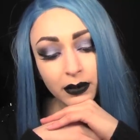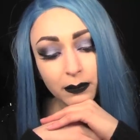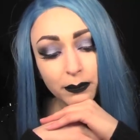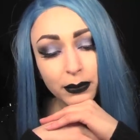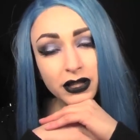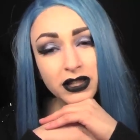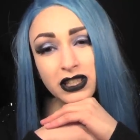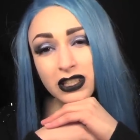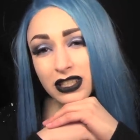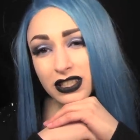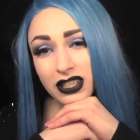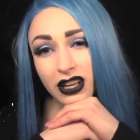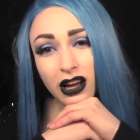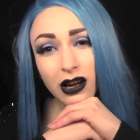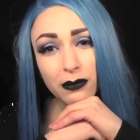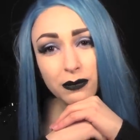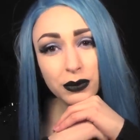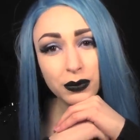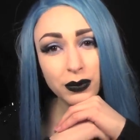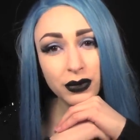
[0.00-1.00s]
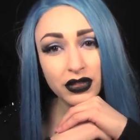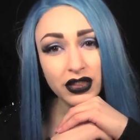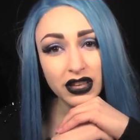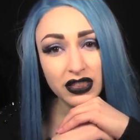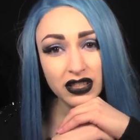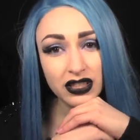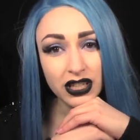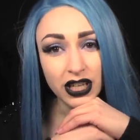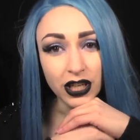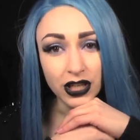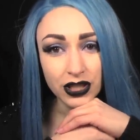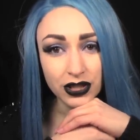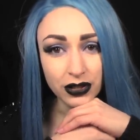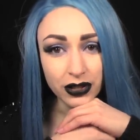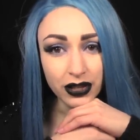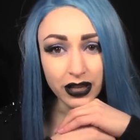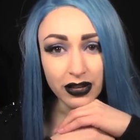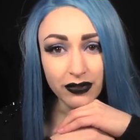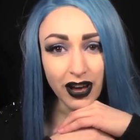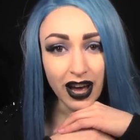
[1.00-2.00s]
but this comes with like the
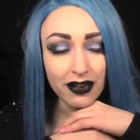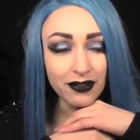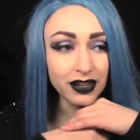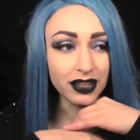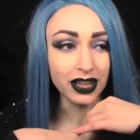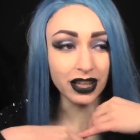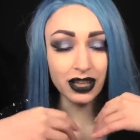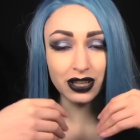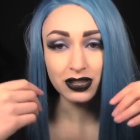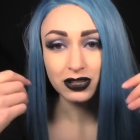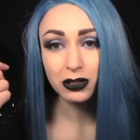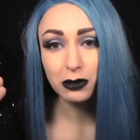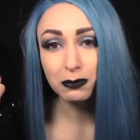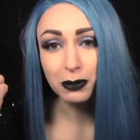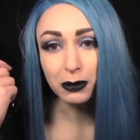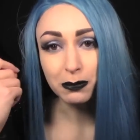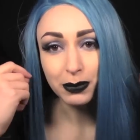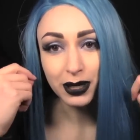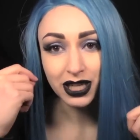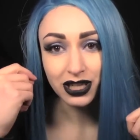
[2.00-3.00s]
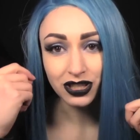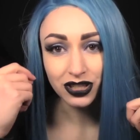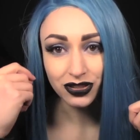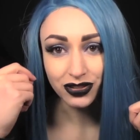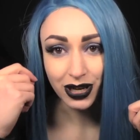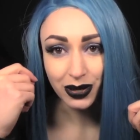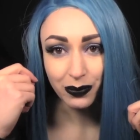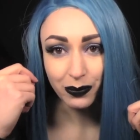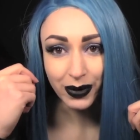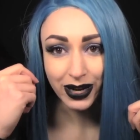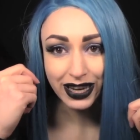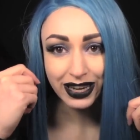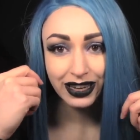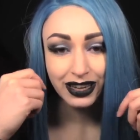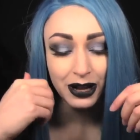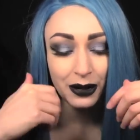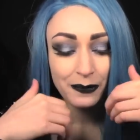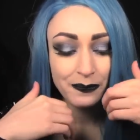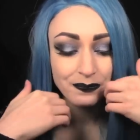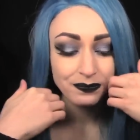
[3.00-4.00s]
territory of having like a super pin straight wig.
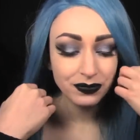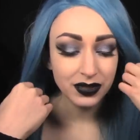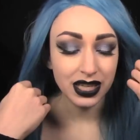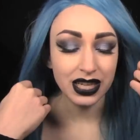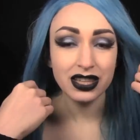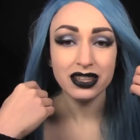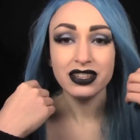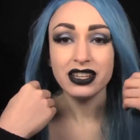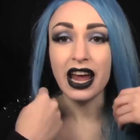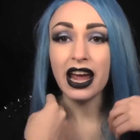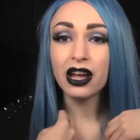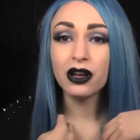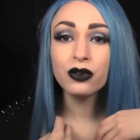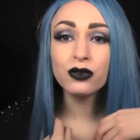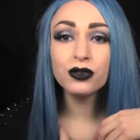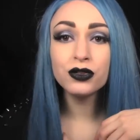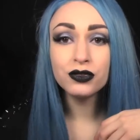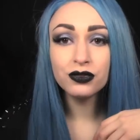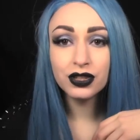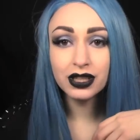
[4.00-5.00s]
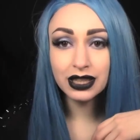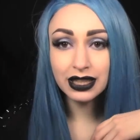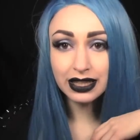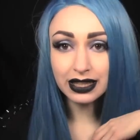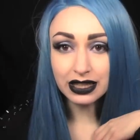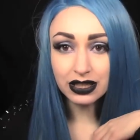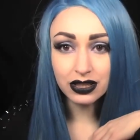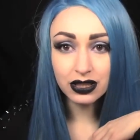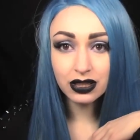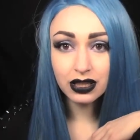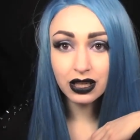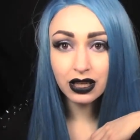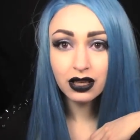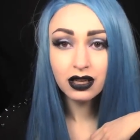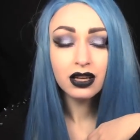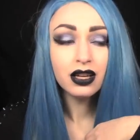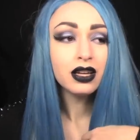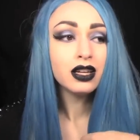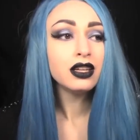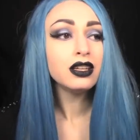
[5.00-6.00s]
It tangles really easily.
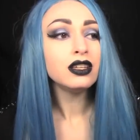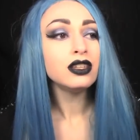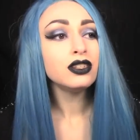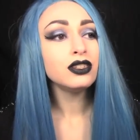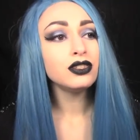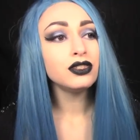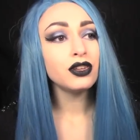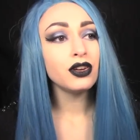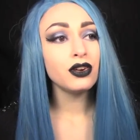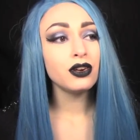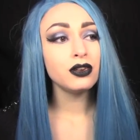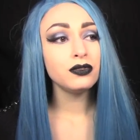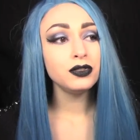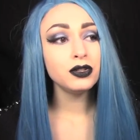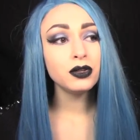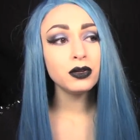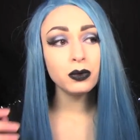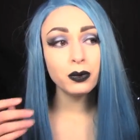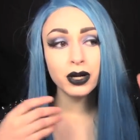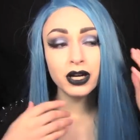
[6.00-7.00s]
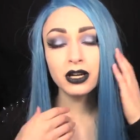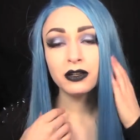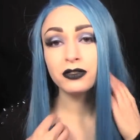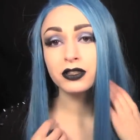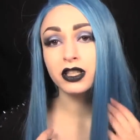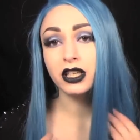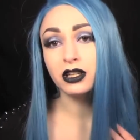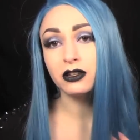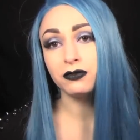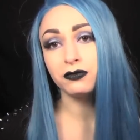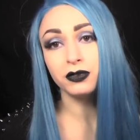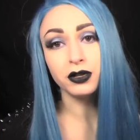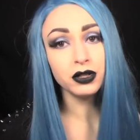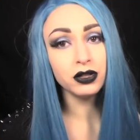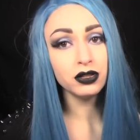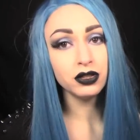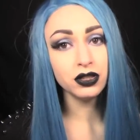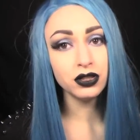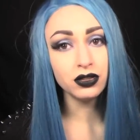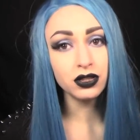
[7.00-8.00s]
So if you were to wear it for like a
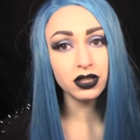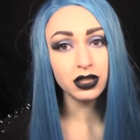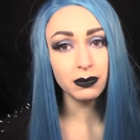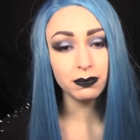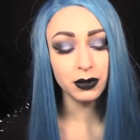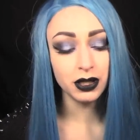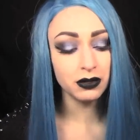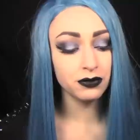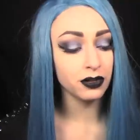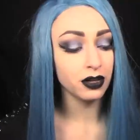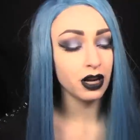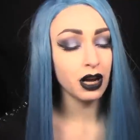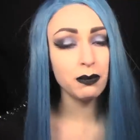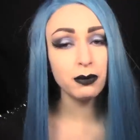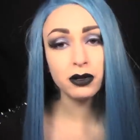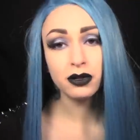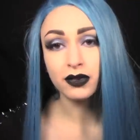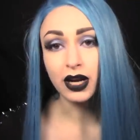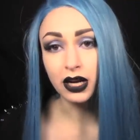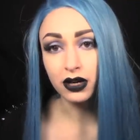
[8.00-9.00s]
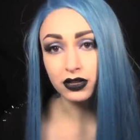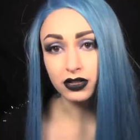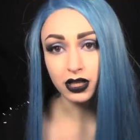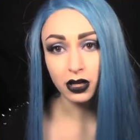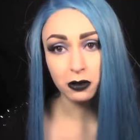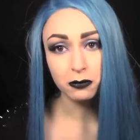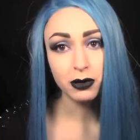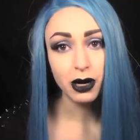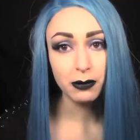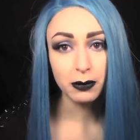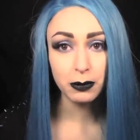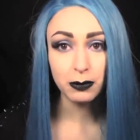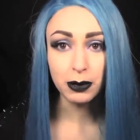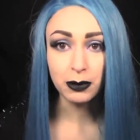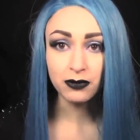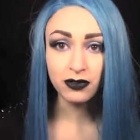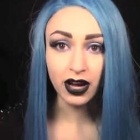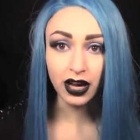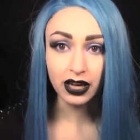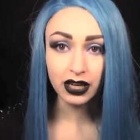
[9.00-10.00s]
photo shoot or something for a couple of hours, that would probably be
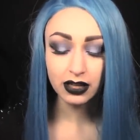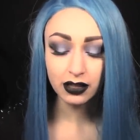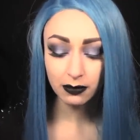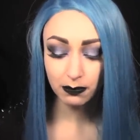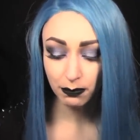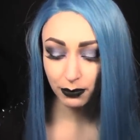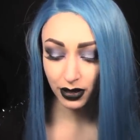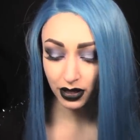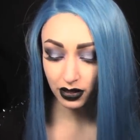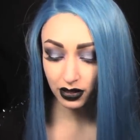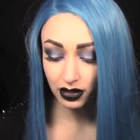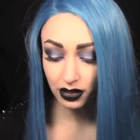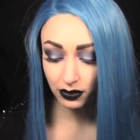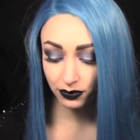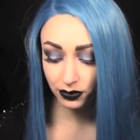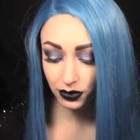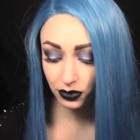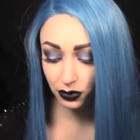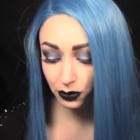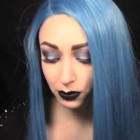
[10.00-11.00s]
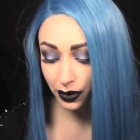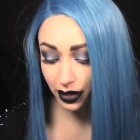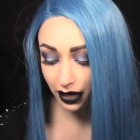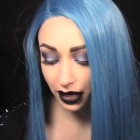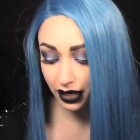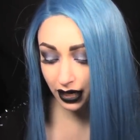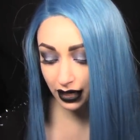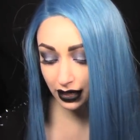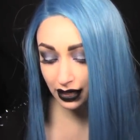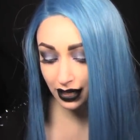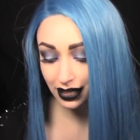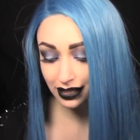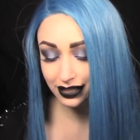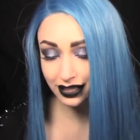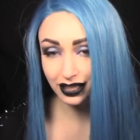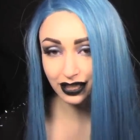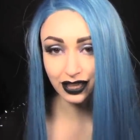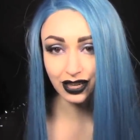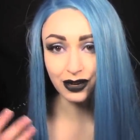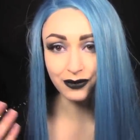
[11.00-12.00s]
fine. But if you were wearing it as
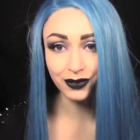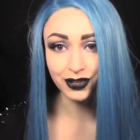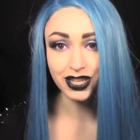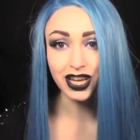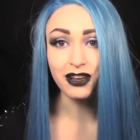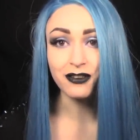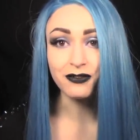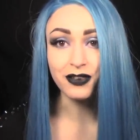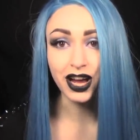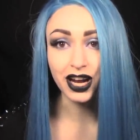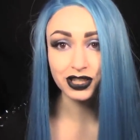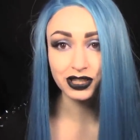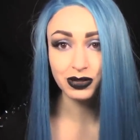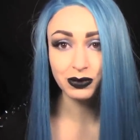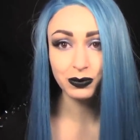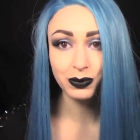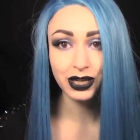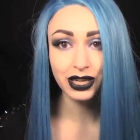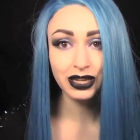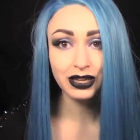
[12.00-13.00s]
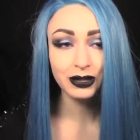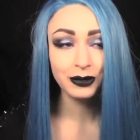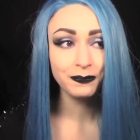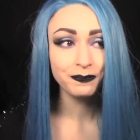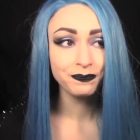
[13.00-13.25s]
like an everyday fashion wig,